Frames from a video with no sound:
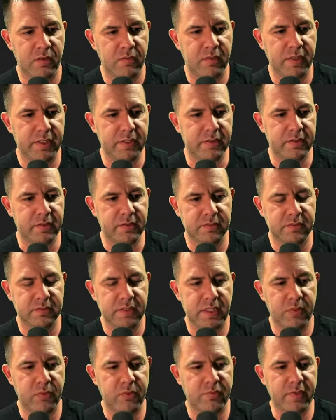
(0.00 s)
right,
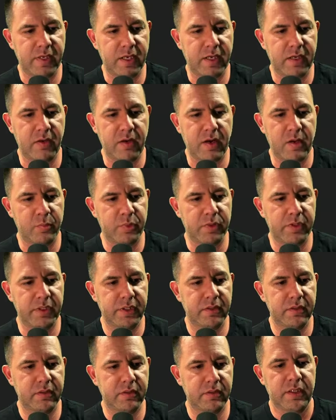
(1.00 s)
now we've got our output
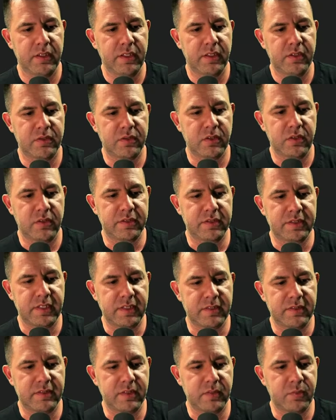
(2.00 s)
here. Here's all the
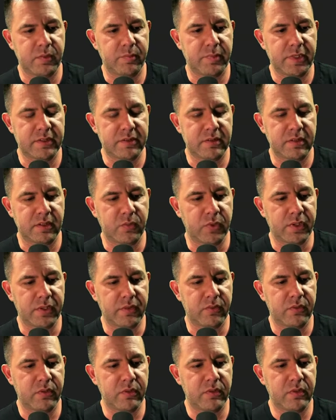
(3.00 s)
sites that we basically went
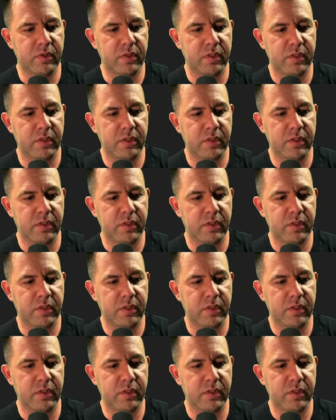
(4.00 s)
through.